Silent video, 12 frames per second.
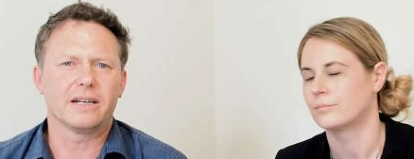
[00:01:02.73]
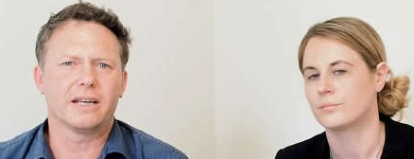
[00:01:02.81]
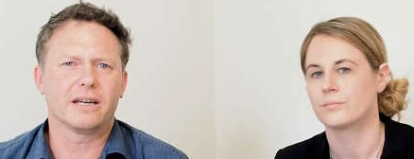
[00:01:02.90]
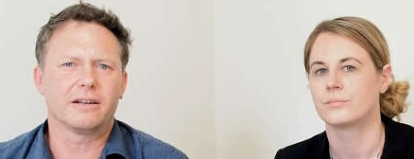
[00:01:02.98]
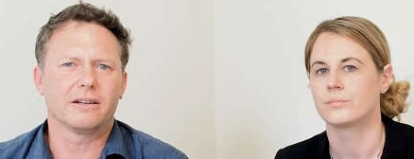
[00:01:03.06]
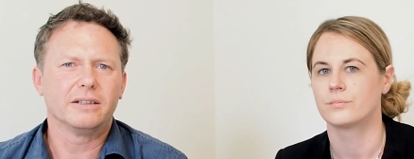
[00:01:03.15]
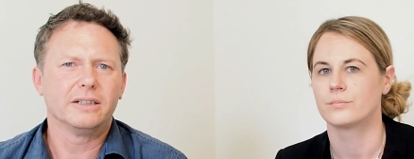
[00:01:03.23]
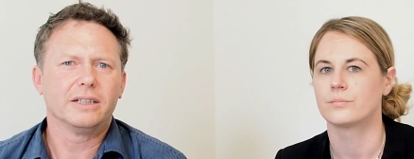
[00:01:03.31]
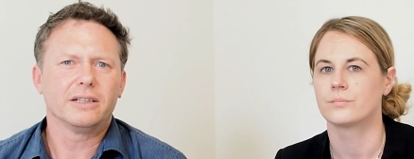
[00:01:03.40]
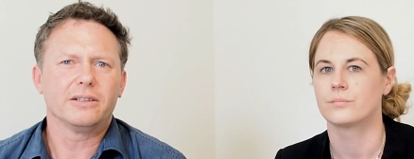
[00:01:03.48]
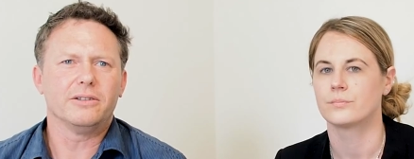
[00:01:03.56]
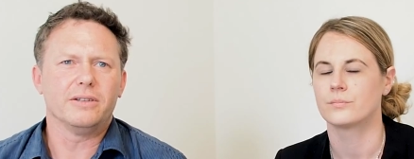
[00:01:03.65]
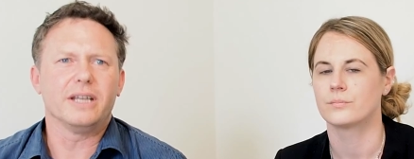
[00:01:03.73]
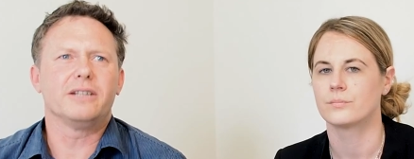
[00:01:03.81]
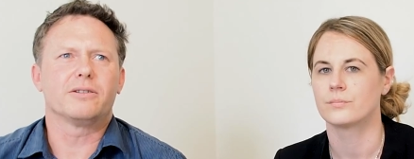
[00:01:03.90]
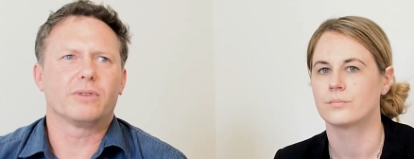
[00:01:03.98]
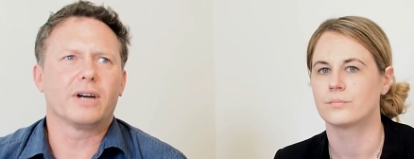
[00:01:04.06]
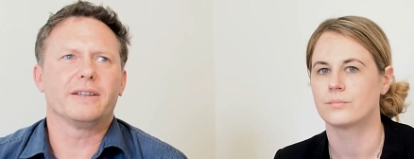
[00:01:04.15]
Speaker 1: how you need
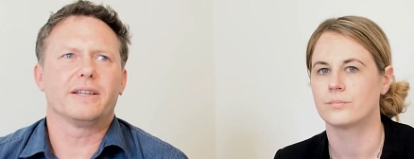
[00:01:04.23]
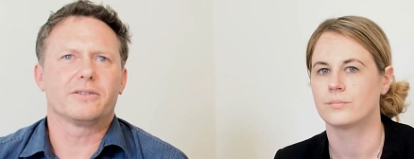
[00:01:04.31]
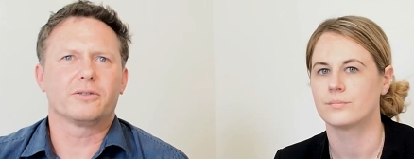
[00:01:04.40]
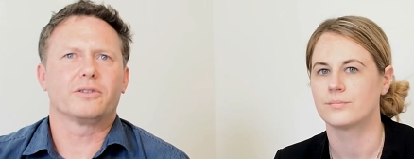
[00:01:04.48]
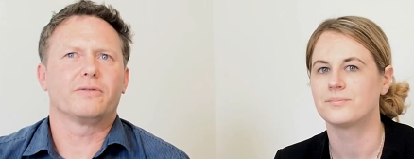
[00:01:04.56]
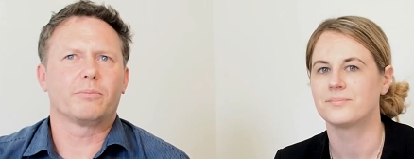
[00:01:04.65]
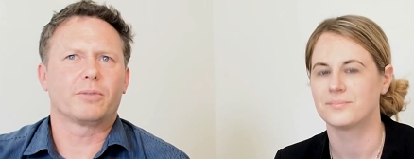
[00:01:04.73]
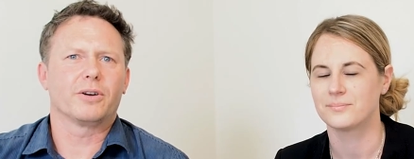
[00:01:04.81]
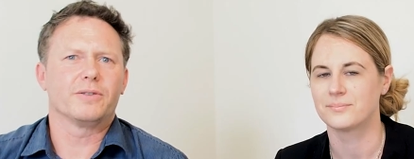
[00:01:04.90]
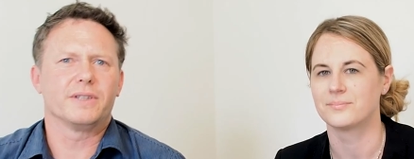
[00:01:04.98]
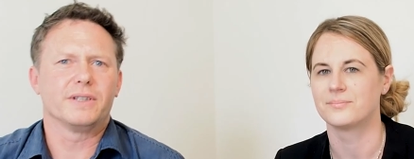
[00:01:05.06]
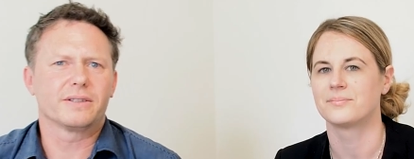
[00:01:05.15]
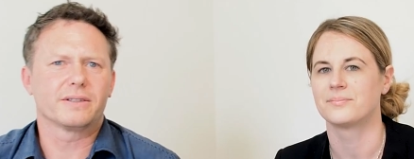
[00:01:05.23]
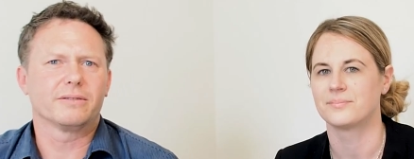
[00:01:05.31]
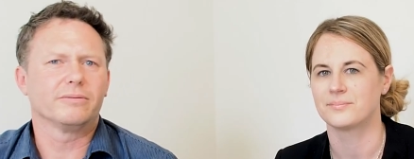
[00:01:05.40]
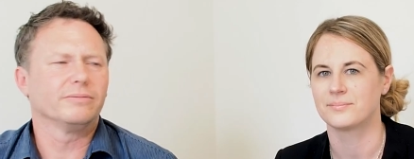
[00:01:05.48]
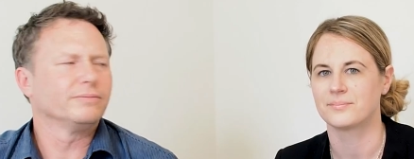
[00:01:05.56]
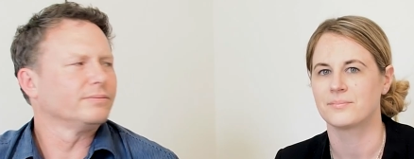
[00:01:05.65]
to write that sort of a process.
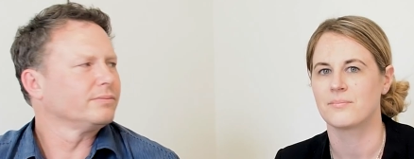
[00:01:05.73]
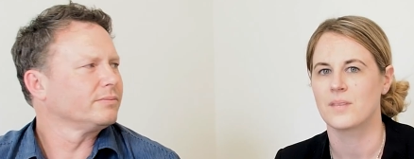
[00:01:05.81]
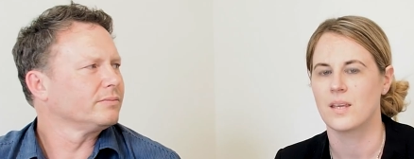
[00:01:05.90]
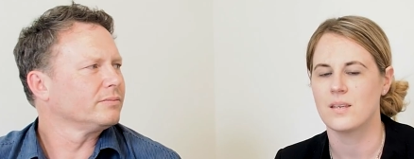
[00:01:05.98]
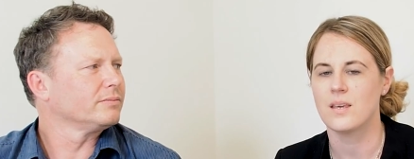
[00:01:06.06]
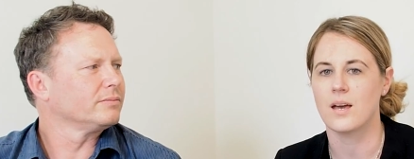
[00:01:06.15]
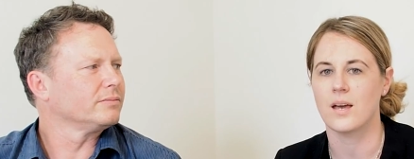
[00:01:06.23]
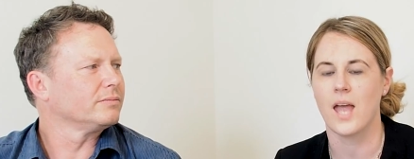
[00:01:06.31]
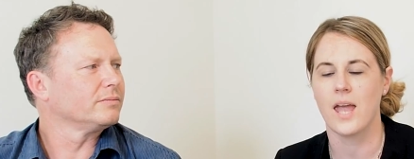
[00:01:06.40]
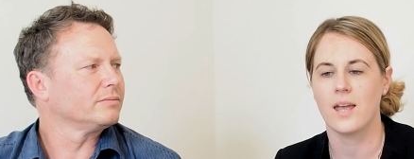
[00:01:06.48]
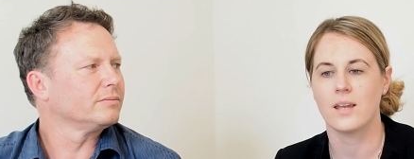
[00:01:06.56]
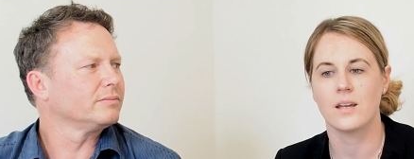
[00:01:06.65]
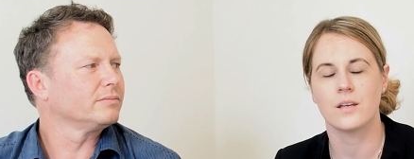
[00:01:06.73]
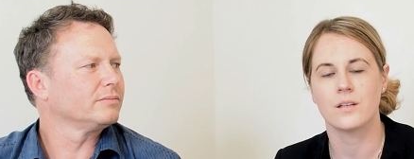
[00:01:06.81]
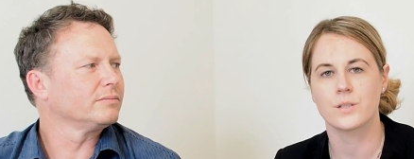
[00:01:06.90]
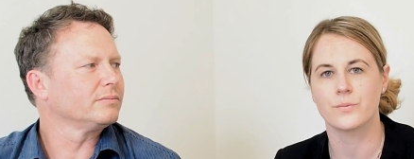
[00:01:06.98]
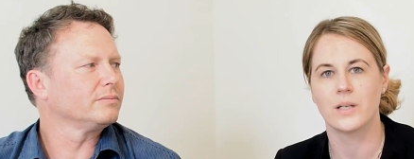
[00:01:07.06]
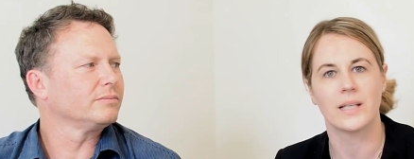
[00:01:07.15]
Speaker 2: Yeah, and
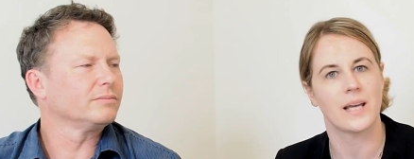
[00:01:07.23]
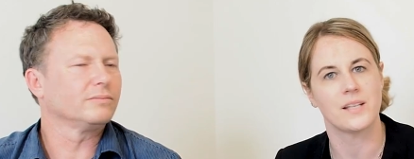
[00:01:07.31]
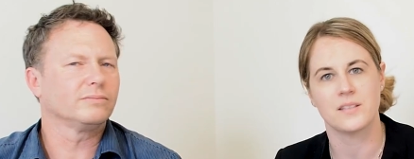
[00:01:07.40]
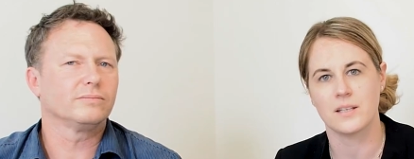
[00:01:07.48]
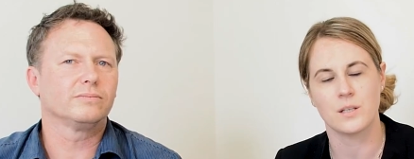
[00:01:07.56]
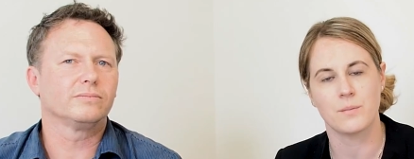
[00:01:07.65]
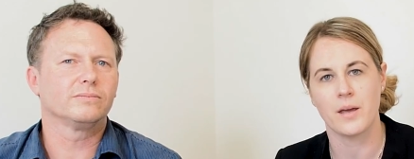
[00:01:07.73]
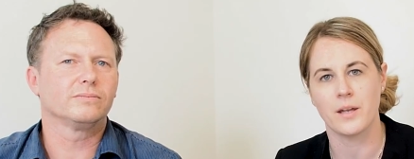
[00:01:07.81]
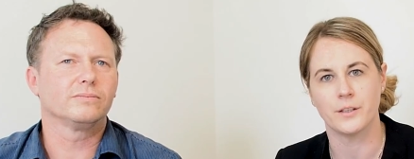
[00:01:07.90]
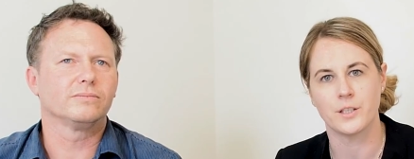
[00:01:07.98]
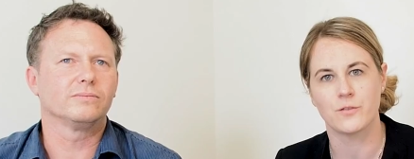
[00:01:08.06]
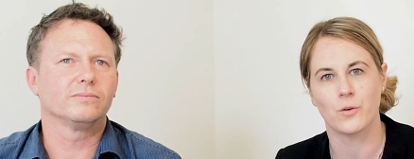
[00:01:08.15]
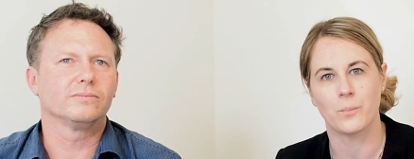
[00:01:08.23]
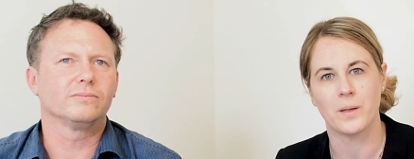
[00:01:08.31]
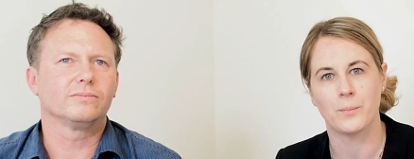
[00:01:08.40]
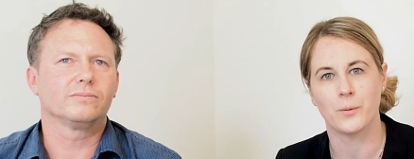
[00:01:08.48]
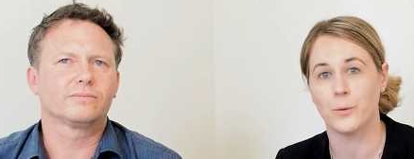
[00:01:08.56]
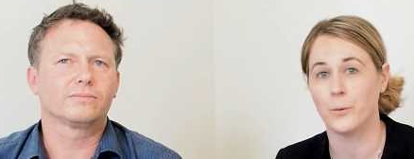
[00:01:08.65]
it's really easy to manage for
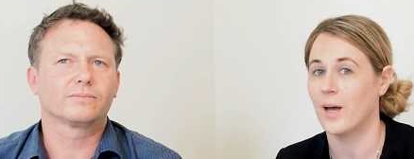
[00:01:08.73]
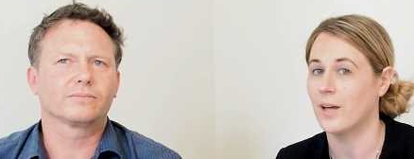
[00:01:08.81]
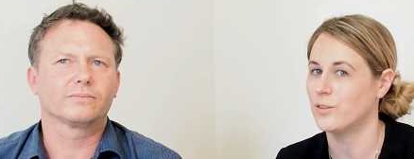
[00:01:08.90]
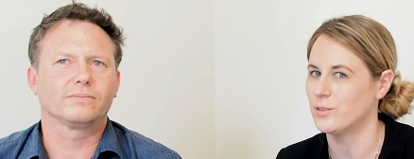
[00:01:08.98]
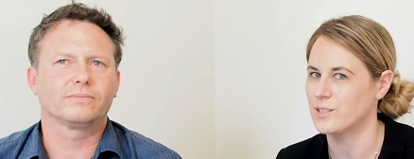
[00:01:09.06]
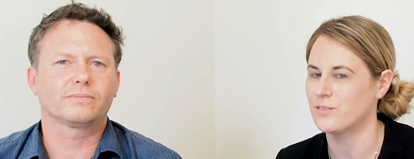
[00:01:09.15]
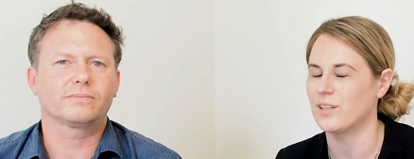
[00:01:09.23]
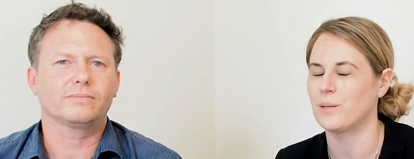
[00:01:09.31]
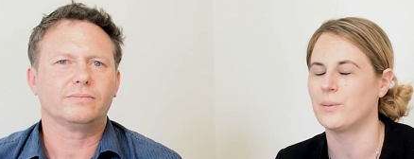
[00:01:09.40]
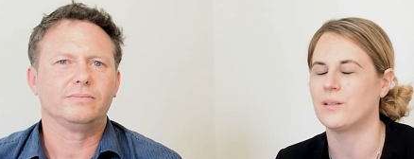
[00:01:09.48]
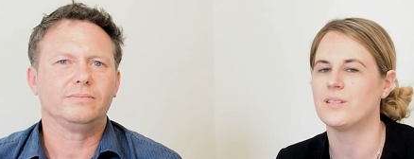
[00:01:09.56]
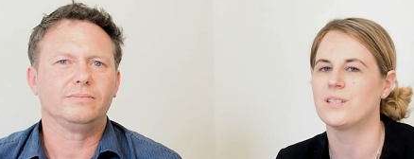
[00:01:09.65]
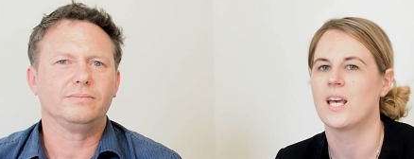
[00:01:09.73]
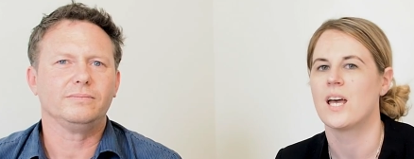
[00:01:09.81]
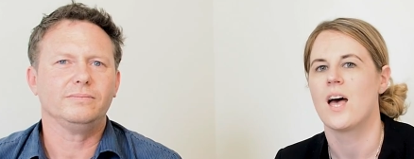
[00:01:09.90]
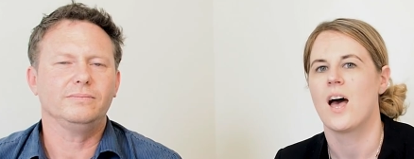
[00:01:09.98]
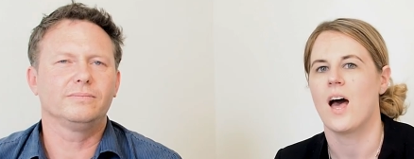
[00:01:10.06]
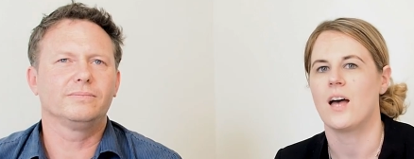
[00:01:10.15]
people who are not developers.
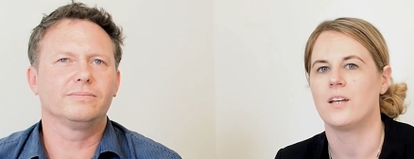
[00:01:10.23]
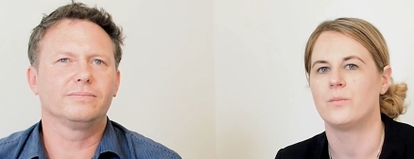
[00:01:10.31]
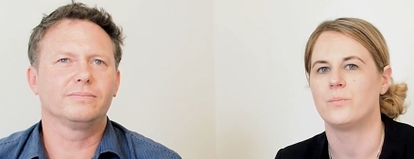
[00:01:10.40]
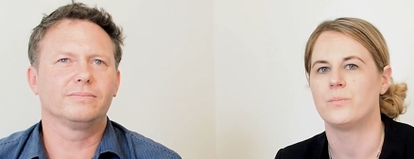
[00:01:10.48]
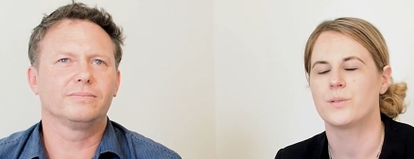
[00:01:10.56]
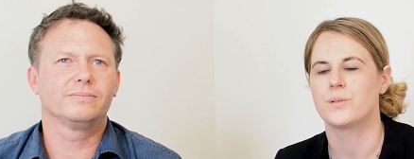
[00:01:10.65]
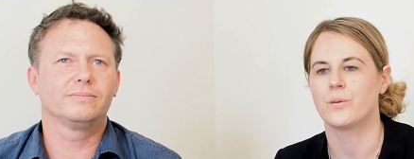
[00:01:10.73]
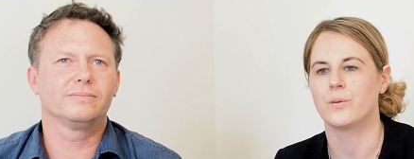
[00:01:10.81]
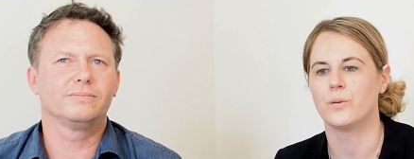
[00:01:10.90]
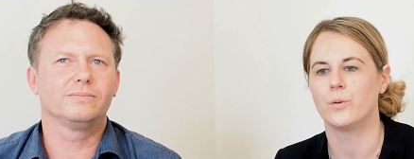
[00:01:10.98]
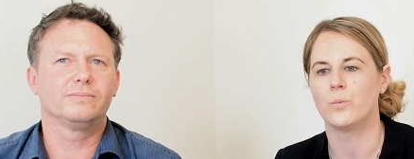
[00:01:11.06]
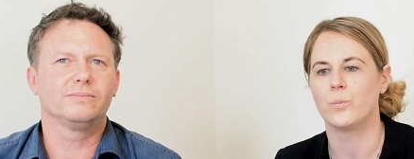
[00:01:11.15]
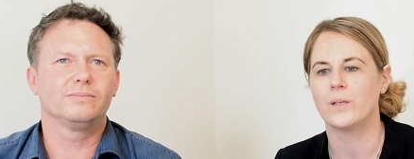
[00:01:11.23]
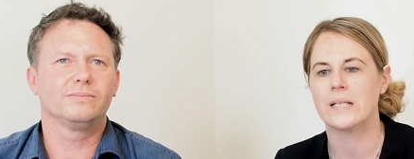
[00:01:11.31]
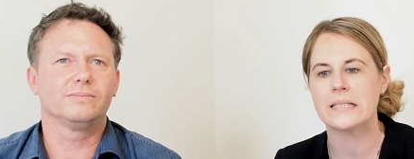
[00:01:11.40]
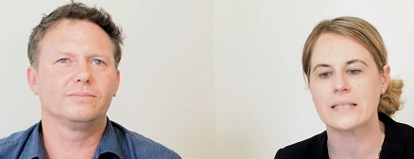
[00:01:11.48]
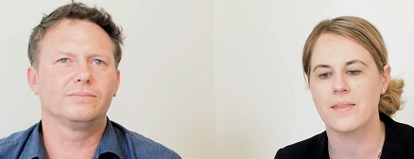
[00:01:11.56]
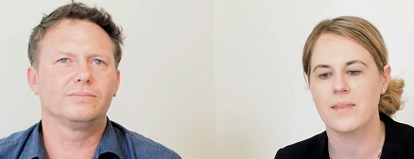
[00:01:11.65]
Um, so when I
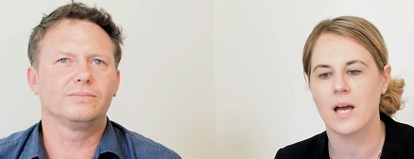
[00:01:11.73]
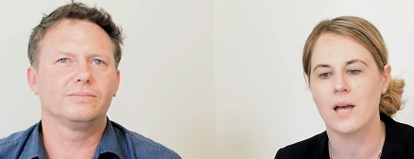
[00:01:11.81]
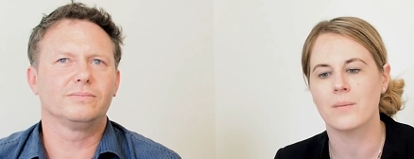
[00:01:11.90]
say that, I